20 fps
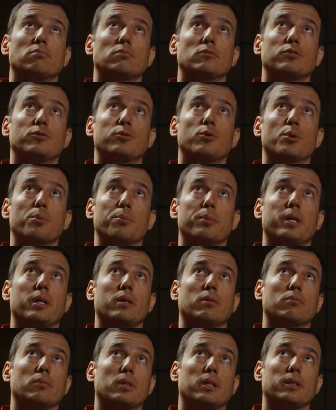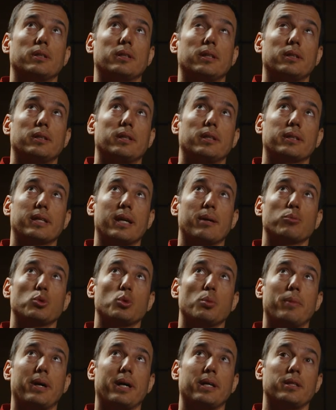for me that come
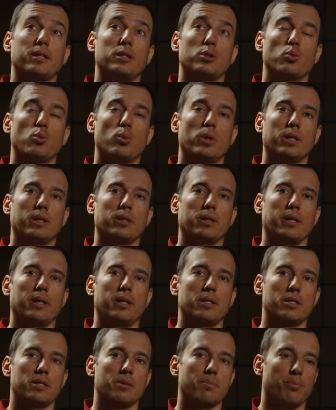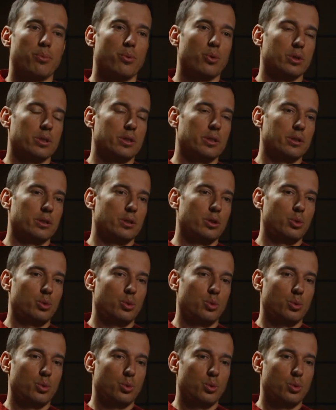to mind is, one, it's important
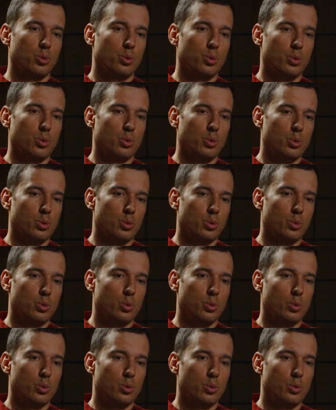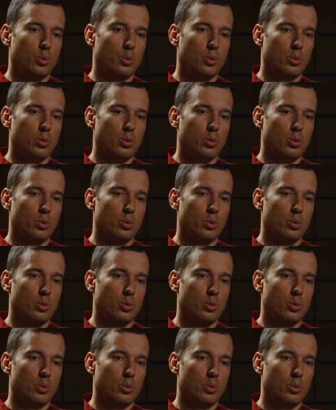to